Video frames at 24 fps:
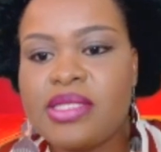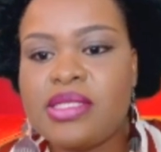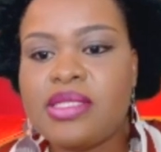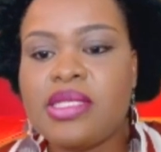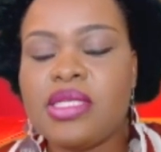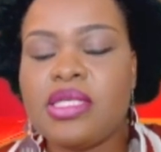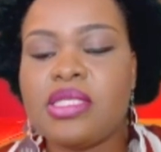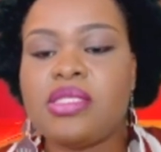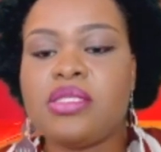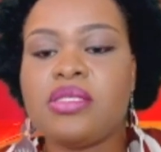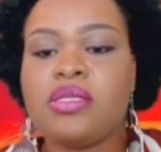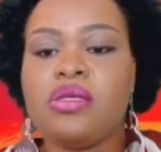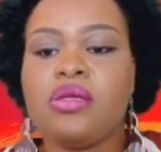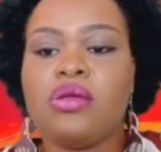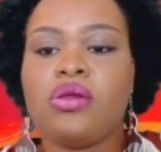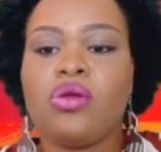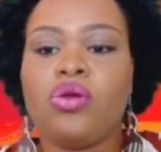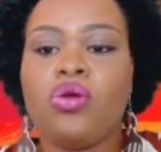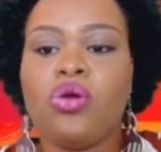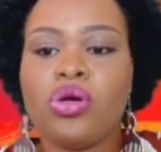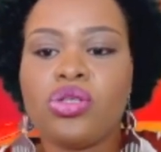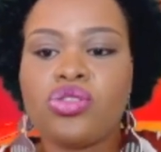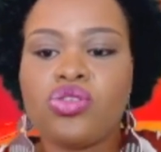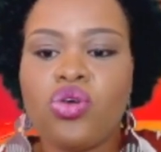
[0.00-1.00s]
seat
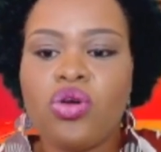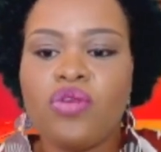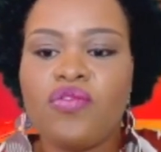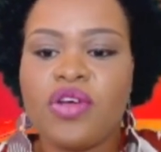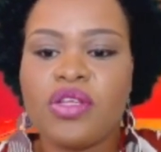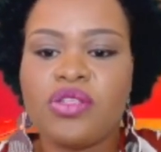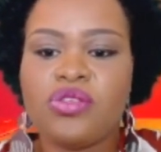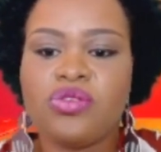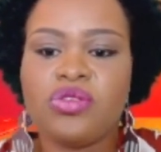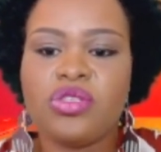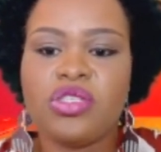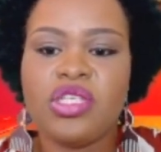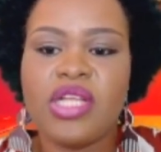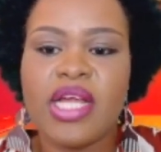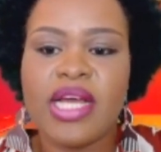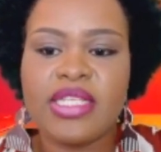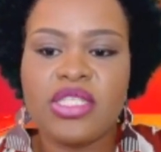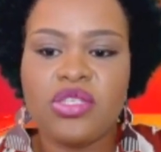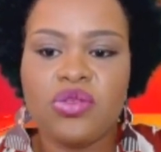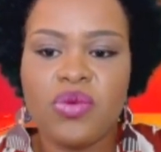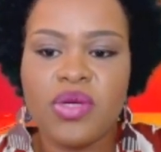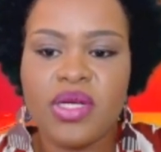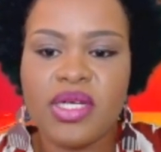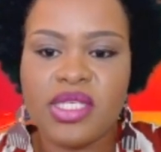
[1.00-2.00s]
goes over to the
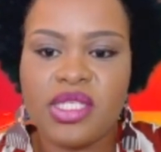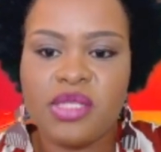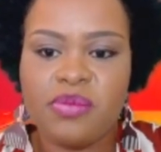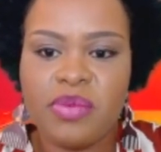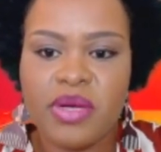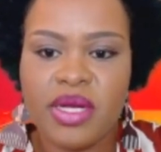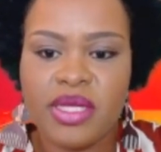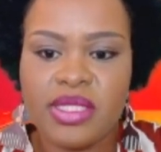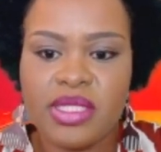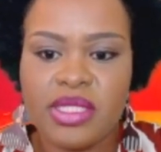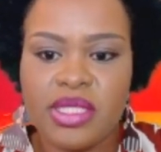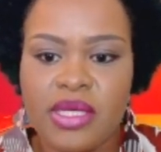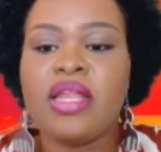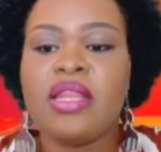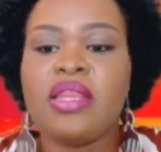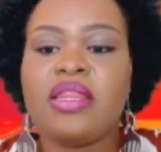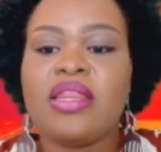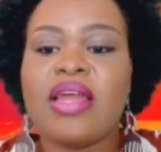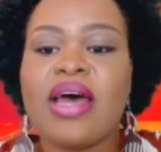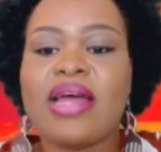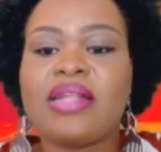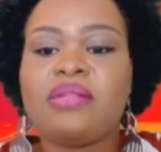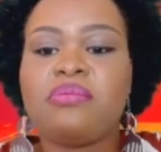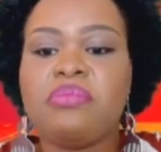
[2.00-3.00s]
United Workers' Party,
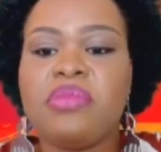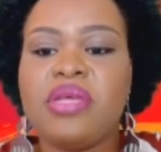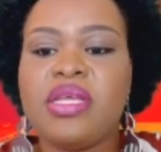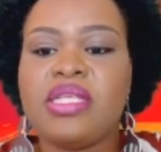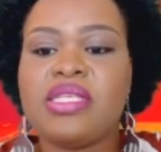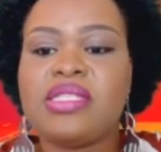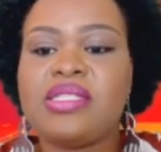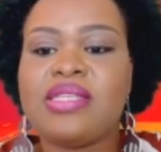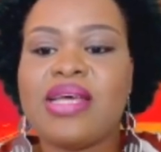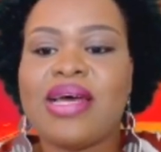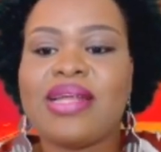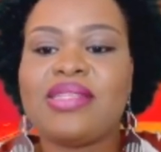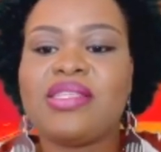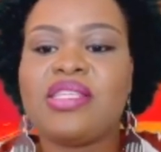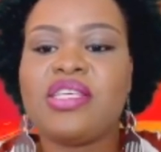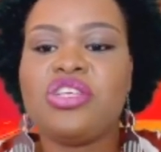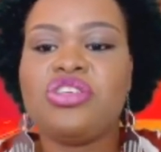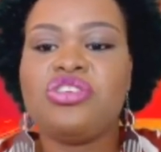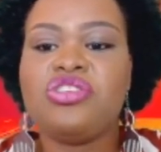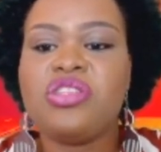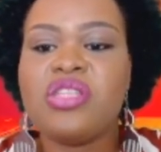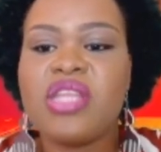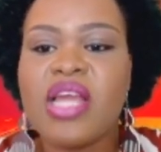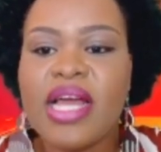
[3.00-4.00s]
that means that the
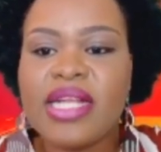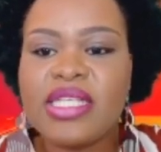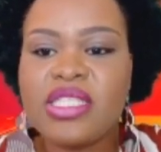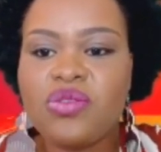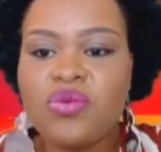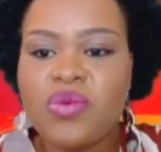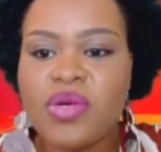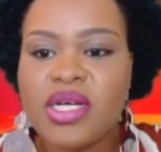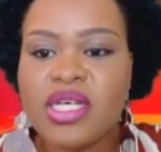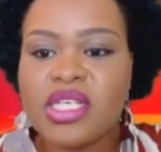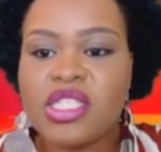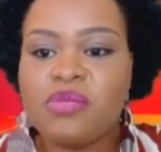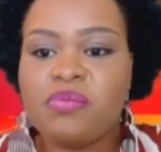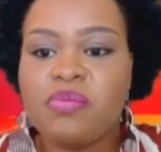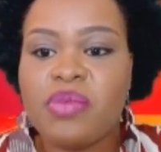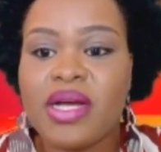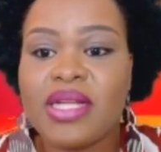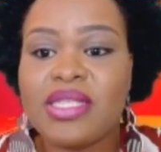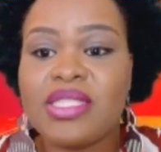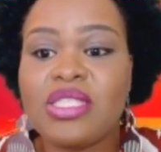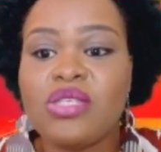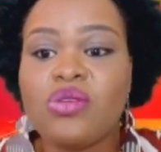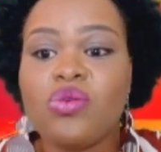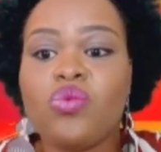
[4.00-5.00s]
United Workers'
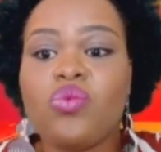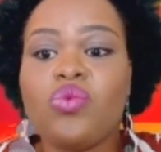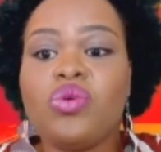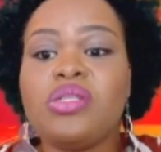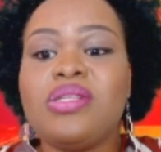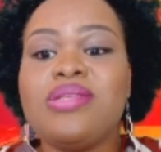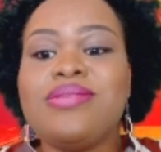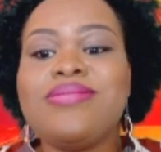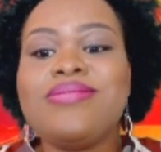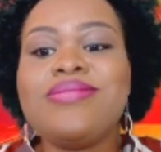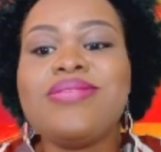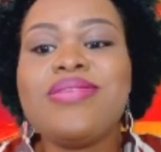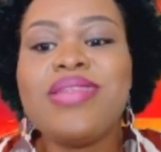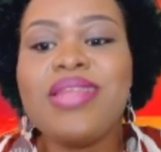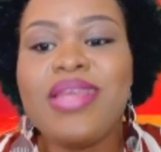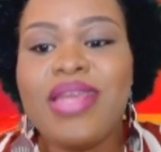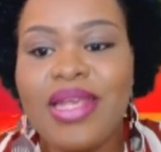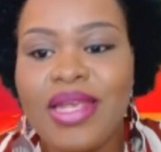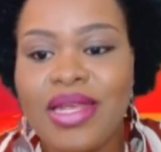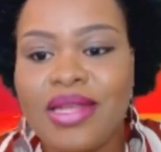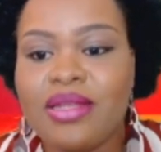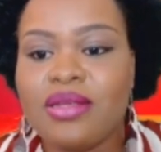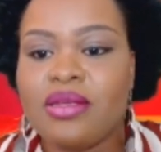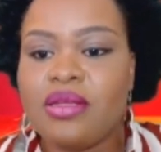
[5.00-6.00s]
Party would
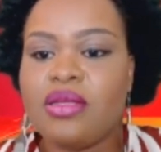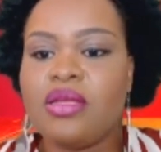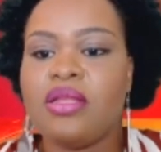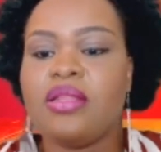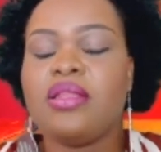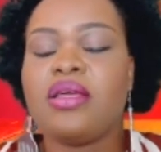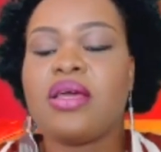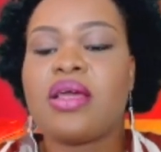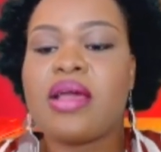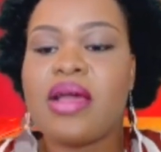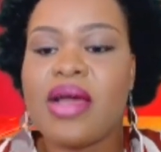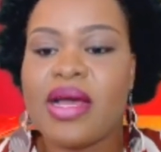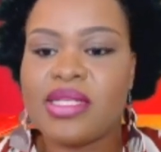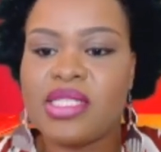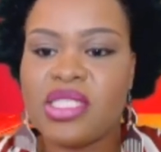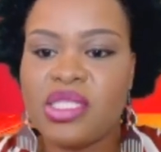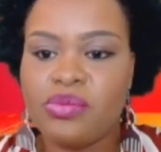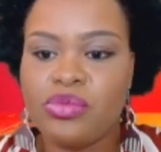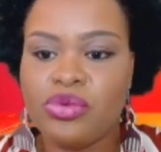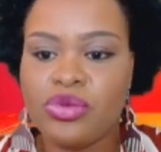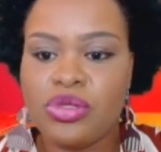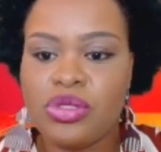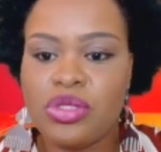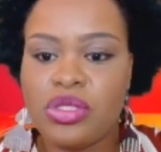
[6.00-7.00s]
need the
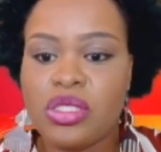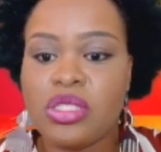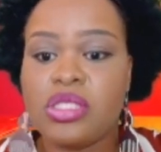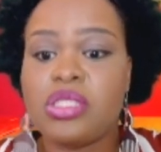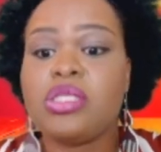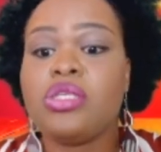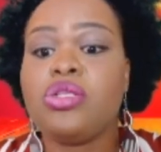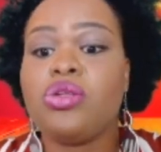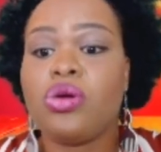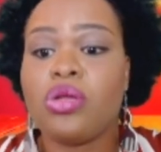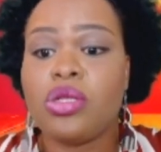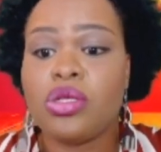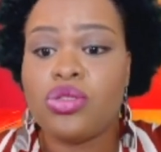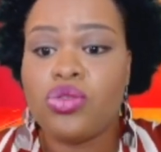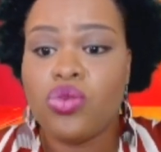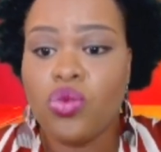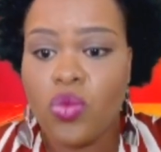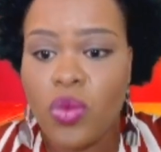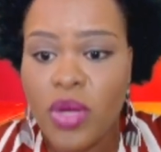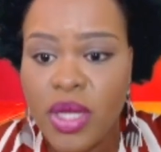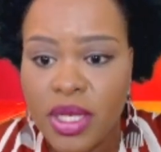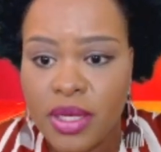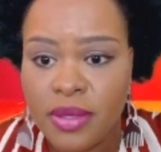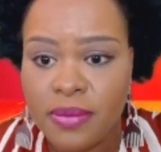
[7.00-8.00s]
Casablanca seat in order to
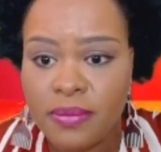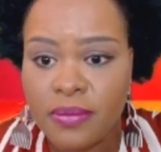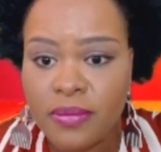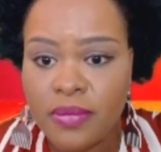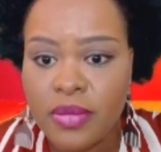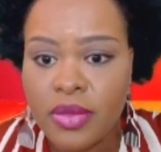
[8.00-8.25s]
win.